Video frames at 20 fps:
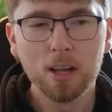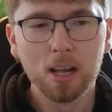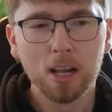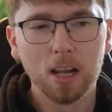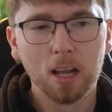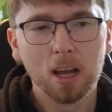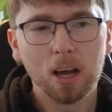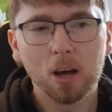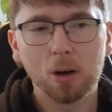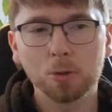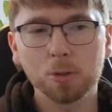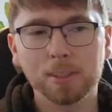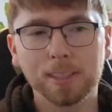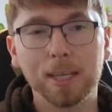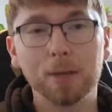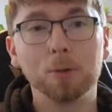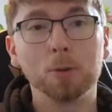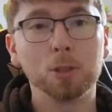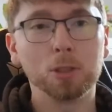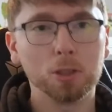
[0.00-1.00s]

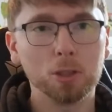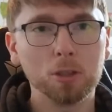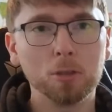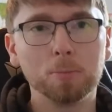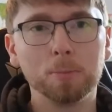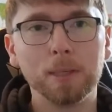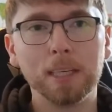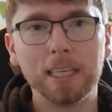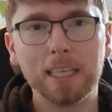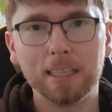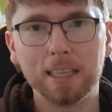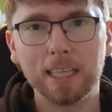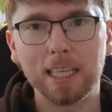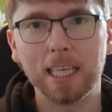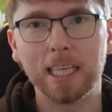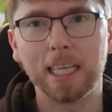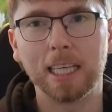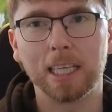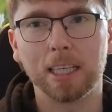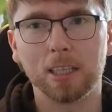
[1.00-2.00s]
Wholesale should be
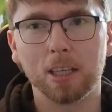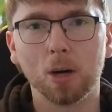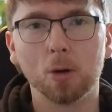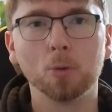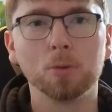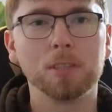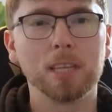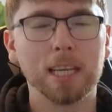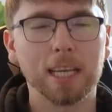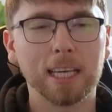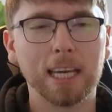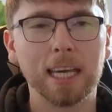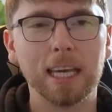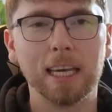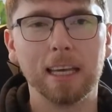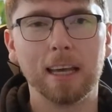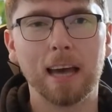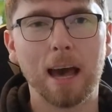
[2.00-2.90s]
the gold ticket